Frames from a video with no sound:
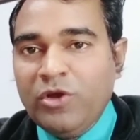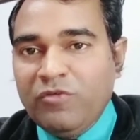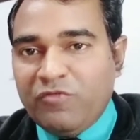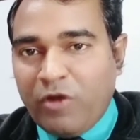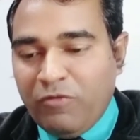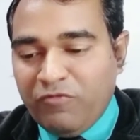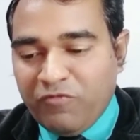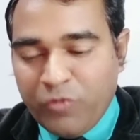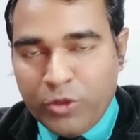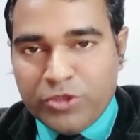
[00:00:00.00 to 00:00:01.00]
from
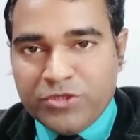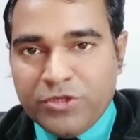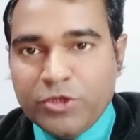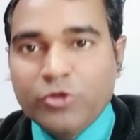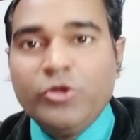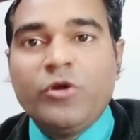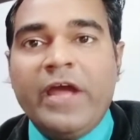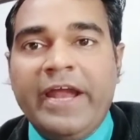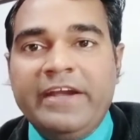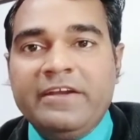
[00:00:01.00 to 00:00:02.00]
foot to your
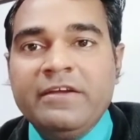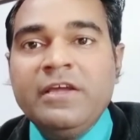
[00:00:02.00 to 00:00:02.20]
head.